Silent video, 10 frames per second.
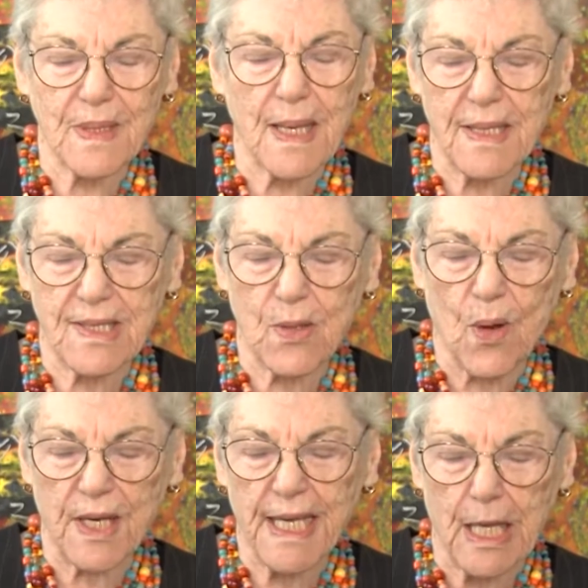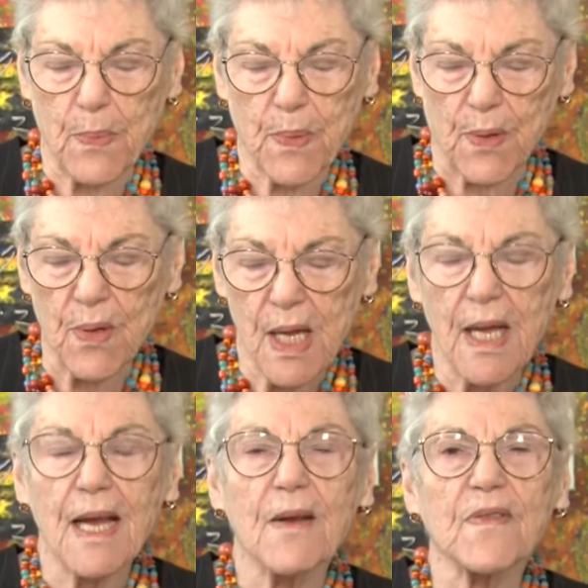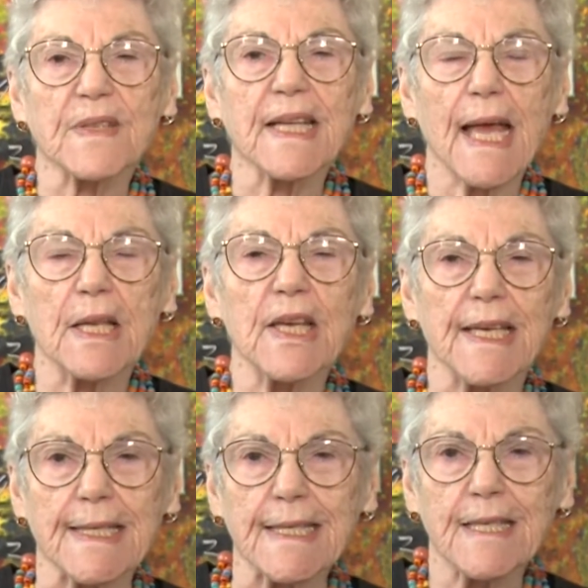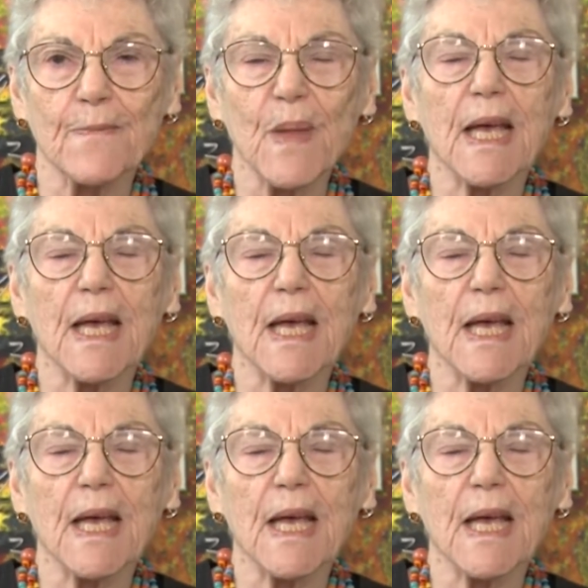storekeeper for 10 years.